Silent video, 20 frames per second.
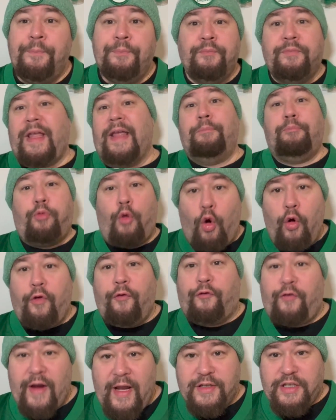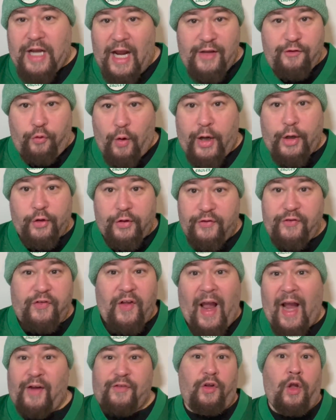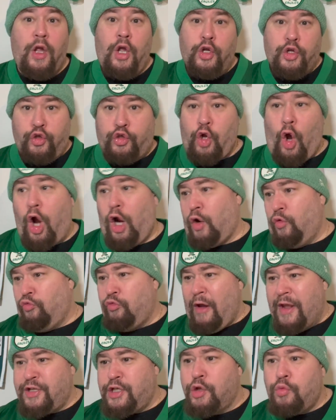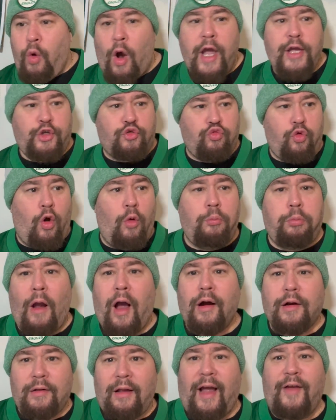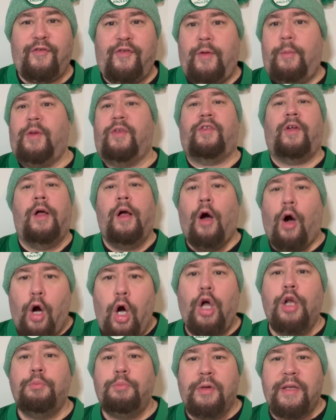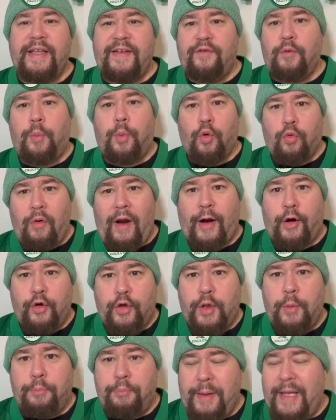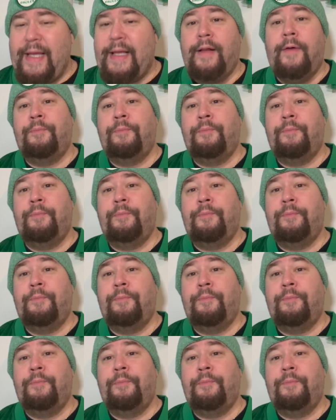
They broke a franchise record in sacks. You're talking Reggie White, Jerome Brown, Clyde Simmons. Unbelievable record to beat.